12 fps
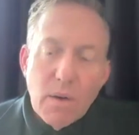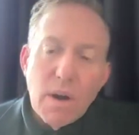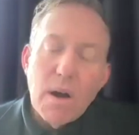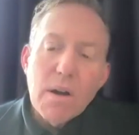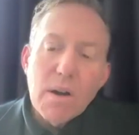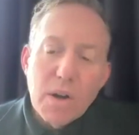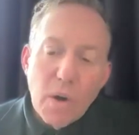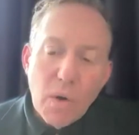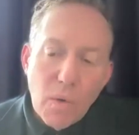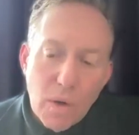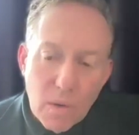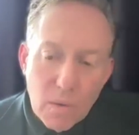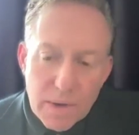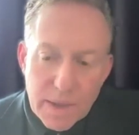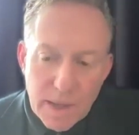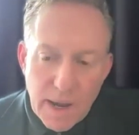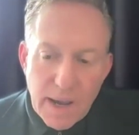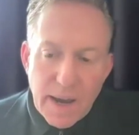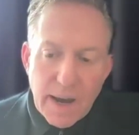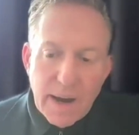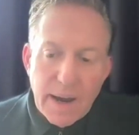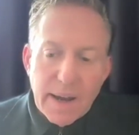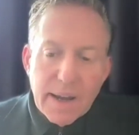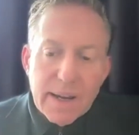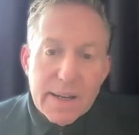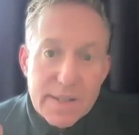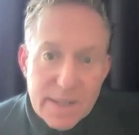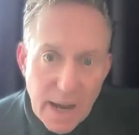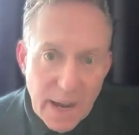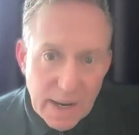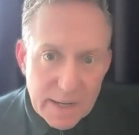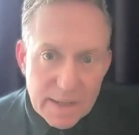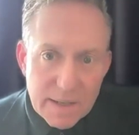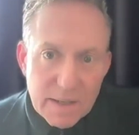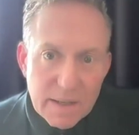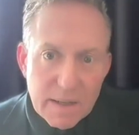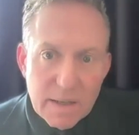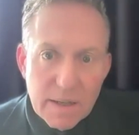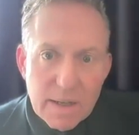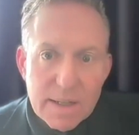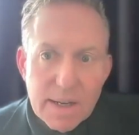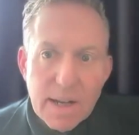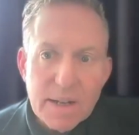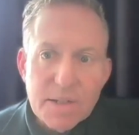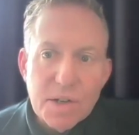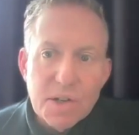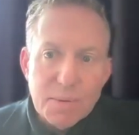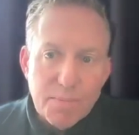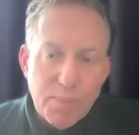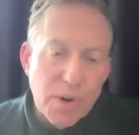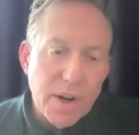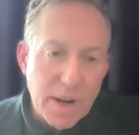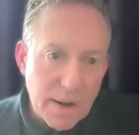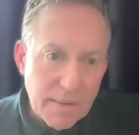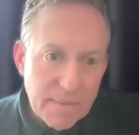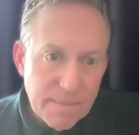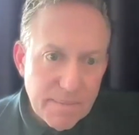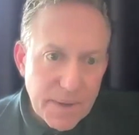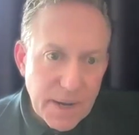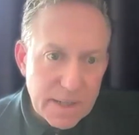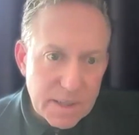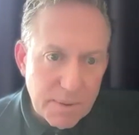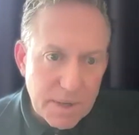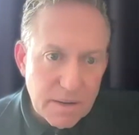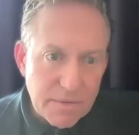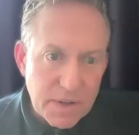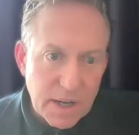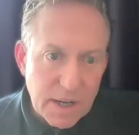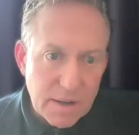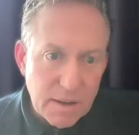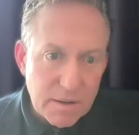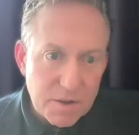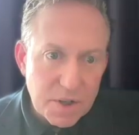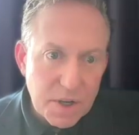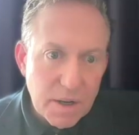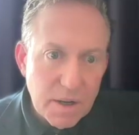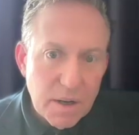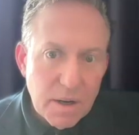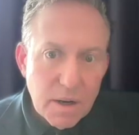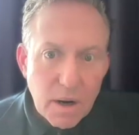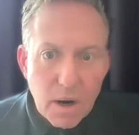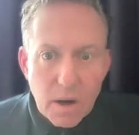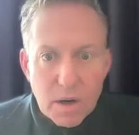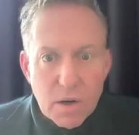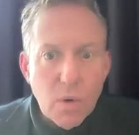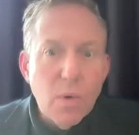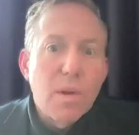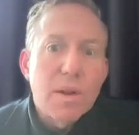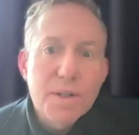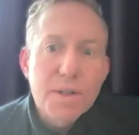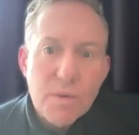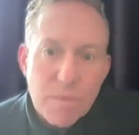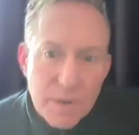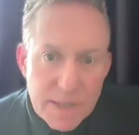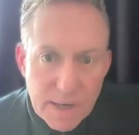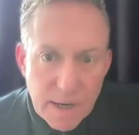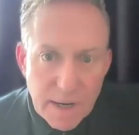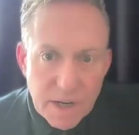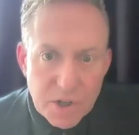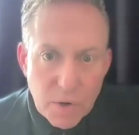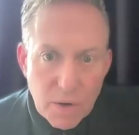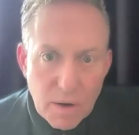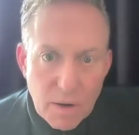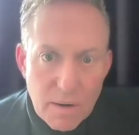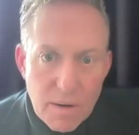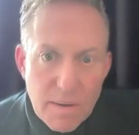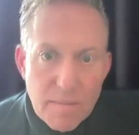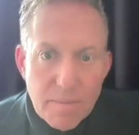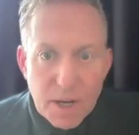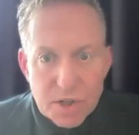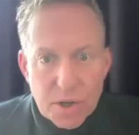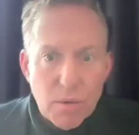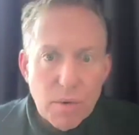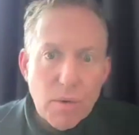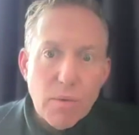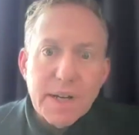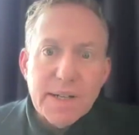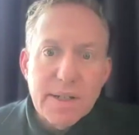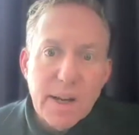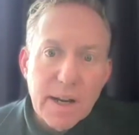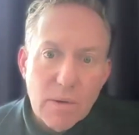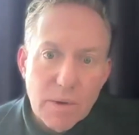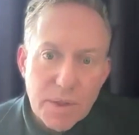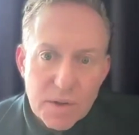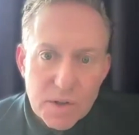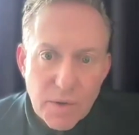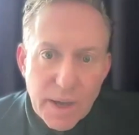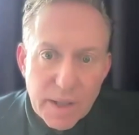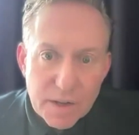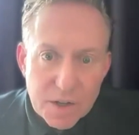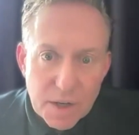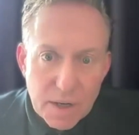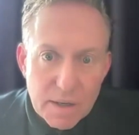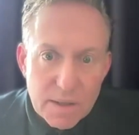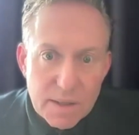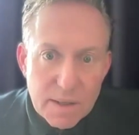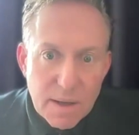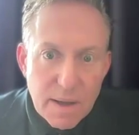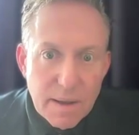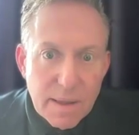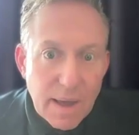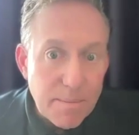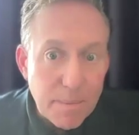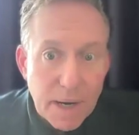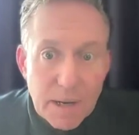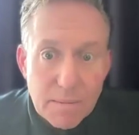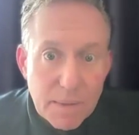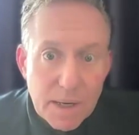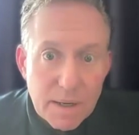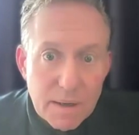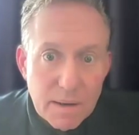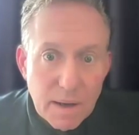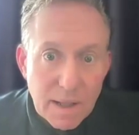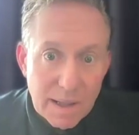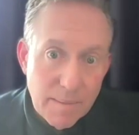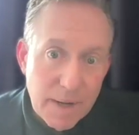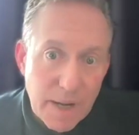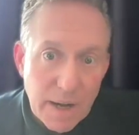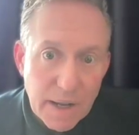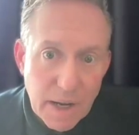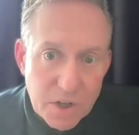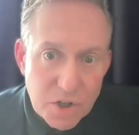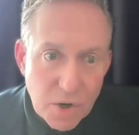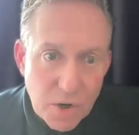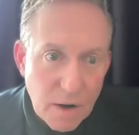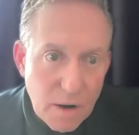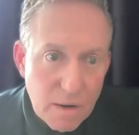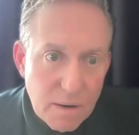our goal with AI is not to just put it in as a piece of technology. Our goal is to reset HR, make sure we're resetting what the strategy is. That might mean eliminating HR,